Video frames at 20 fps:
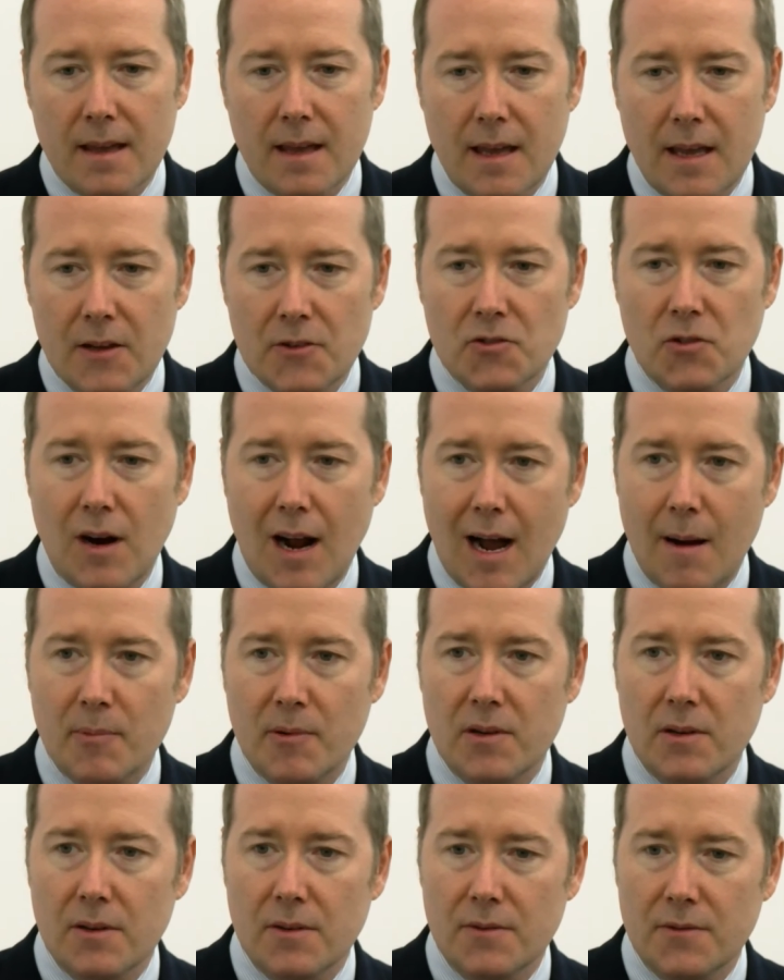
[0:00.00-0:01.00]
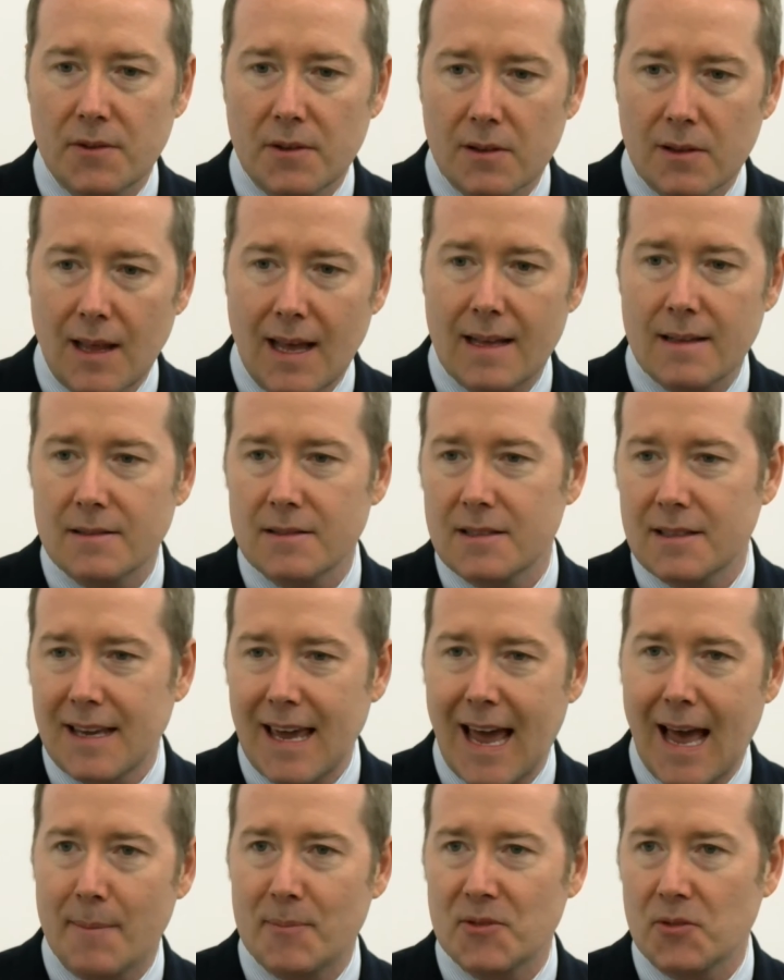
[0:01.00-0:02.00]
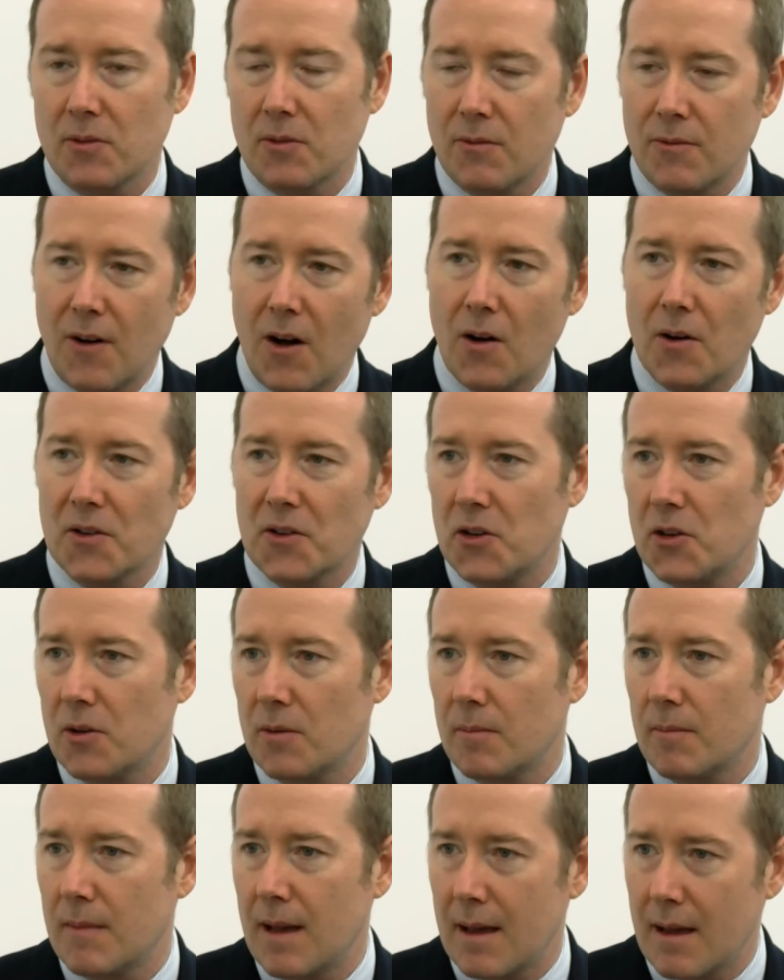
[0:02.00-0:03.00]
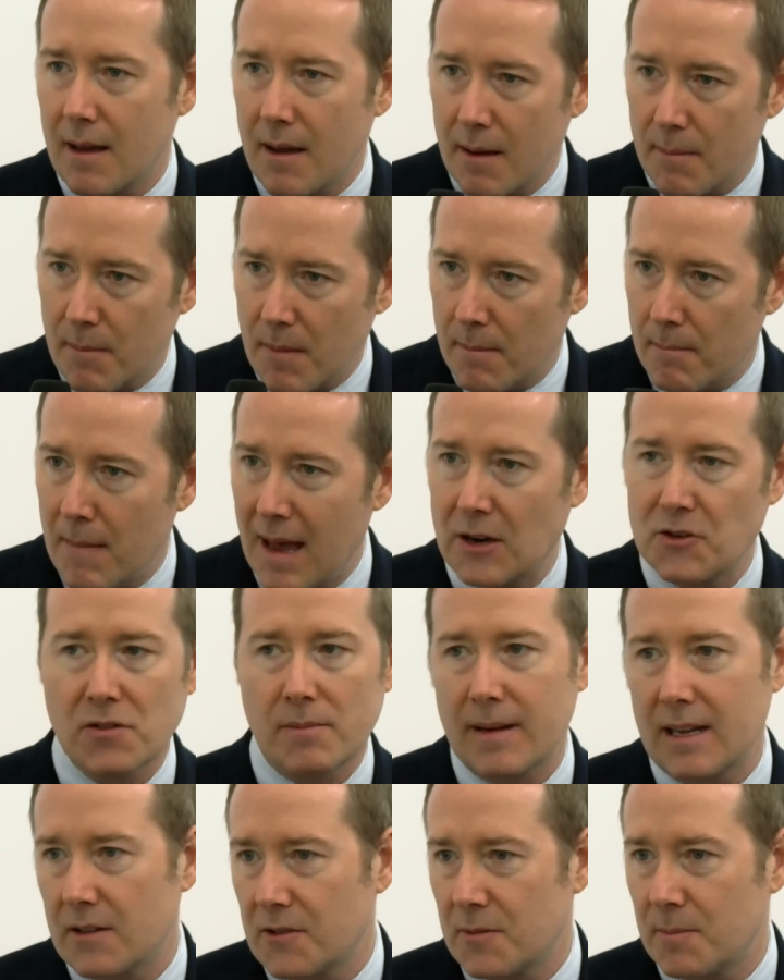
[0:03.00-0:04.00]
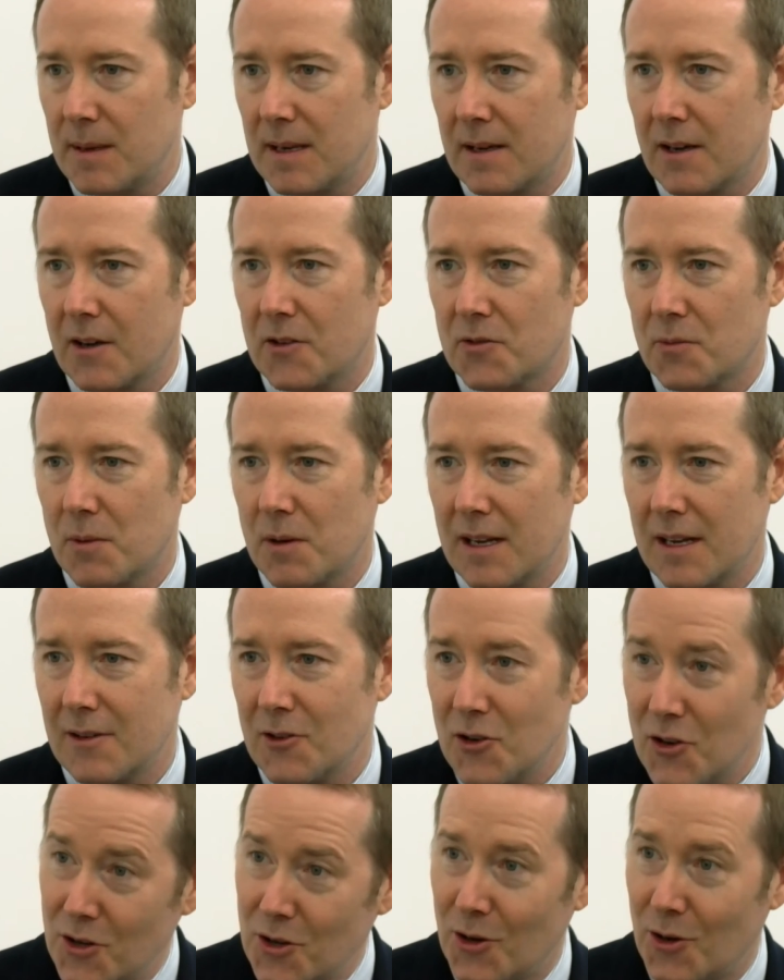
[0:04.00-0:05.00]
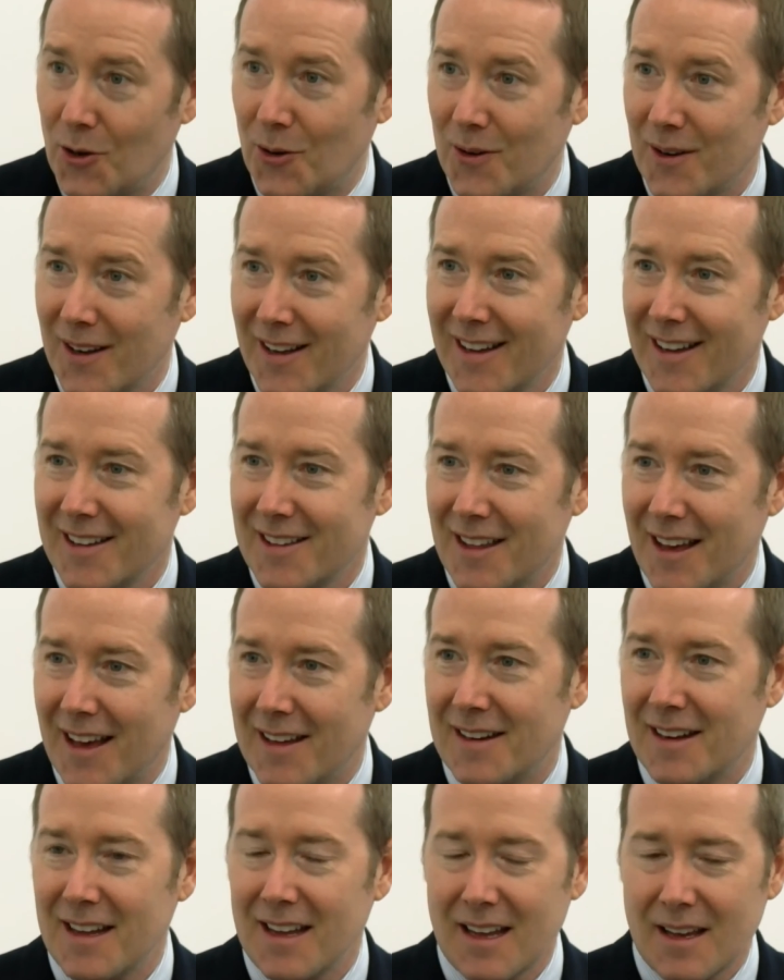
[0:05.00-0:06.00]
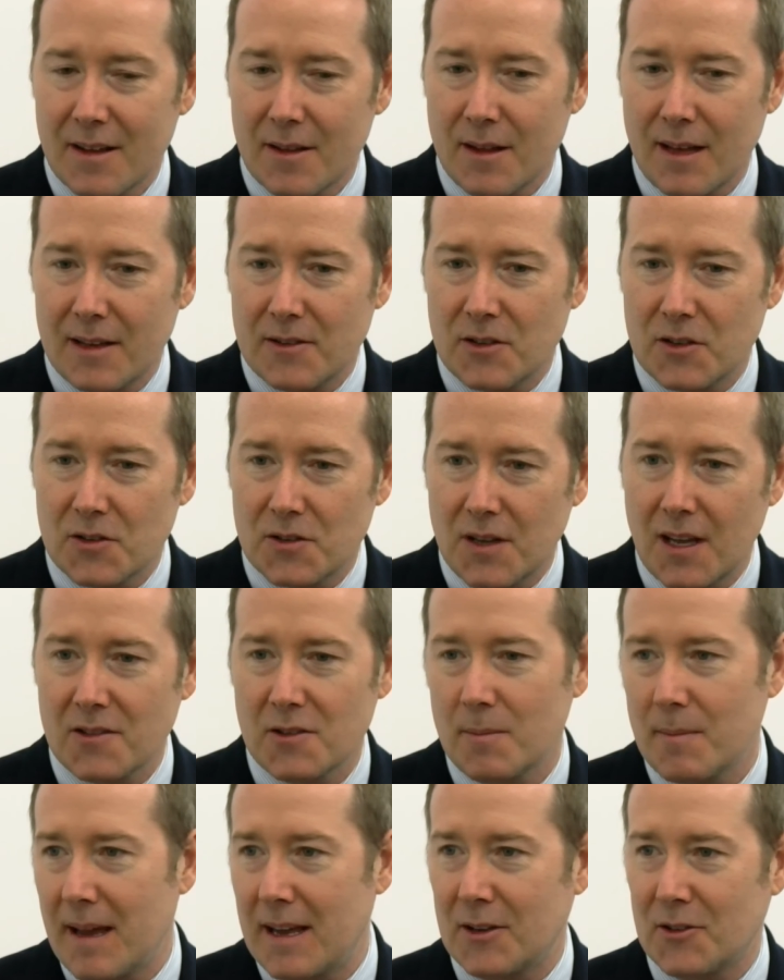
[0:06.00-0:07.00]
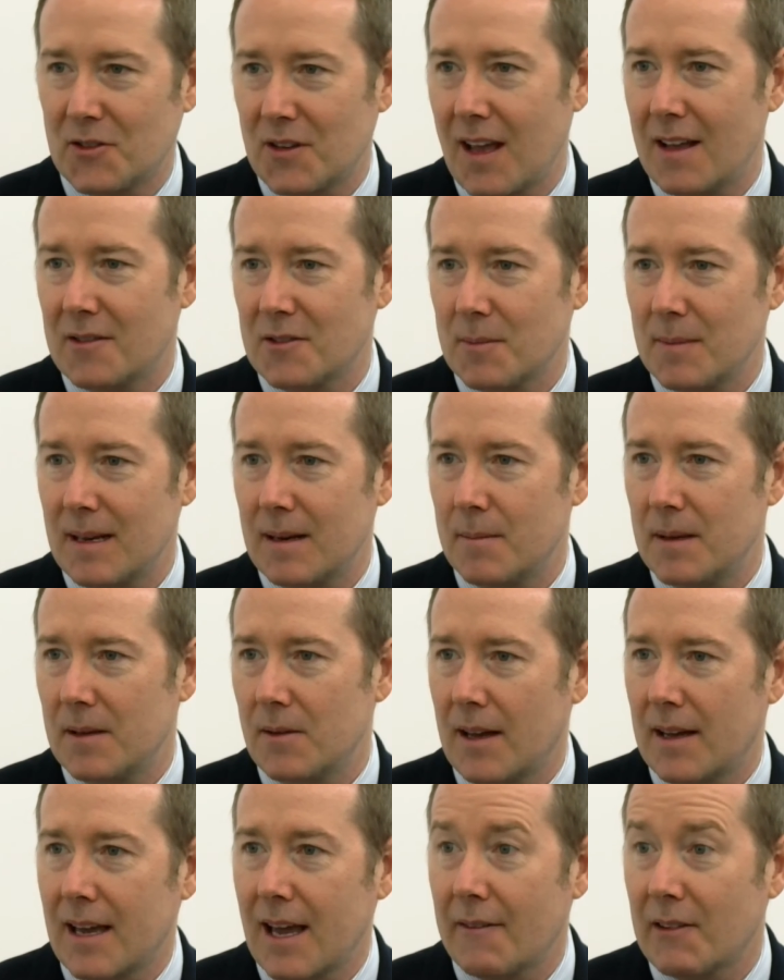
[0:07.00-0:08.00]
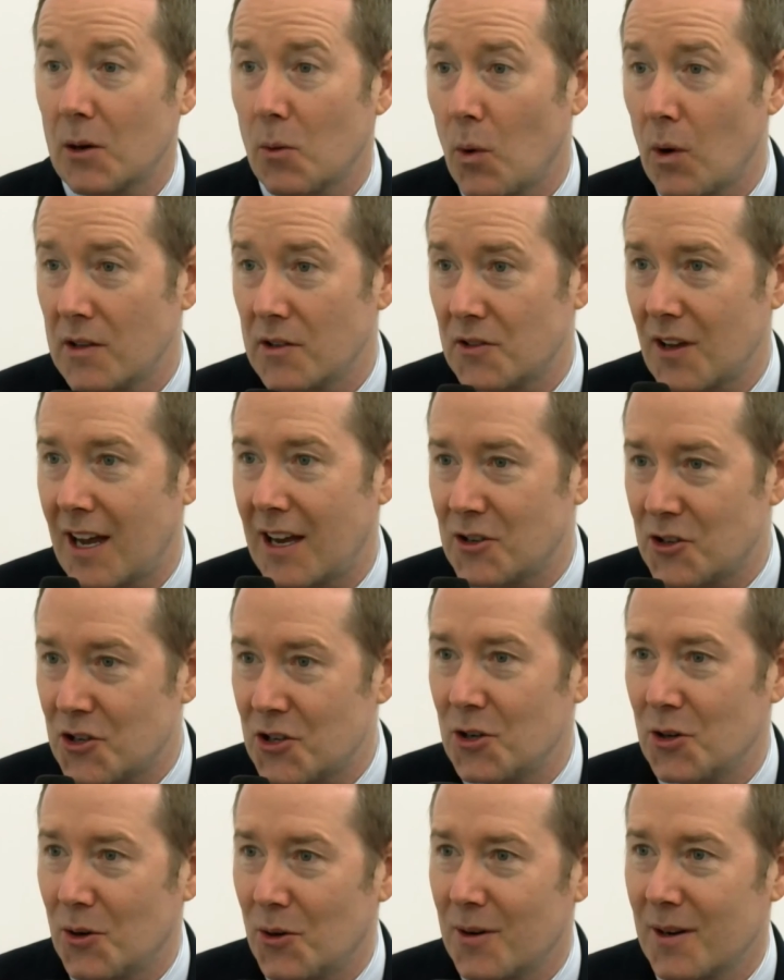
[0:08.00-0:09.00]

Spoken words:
intraoperative lens capsule volume measurements, because we knew that it just doesn't make sense. I mean, it'd be like having a one-size shoe.